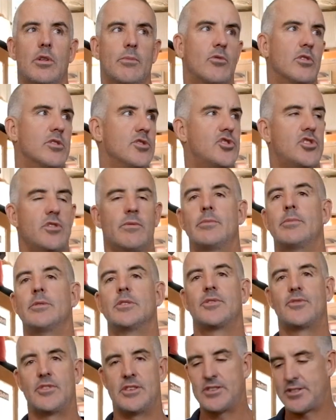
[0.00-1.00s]
them
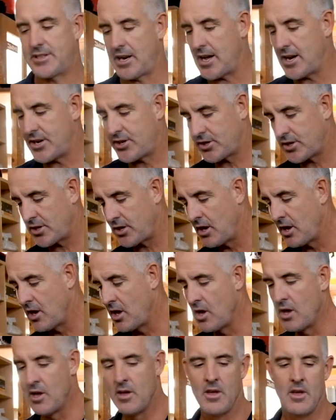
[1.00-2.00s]
consumables for installation.
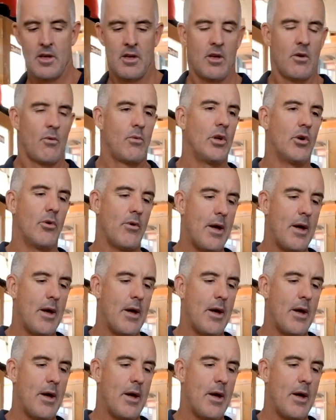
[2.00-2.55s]
We'll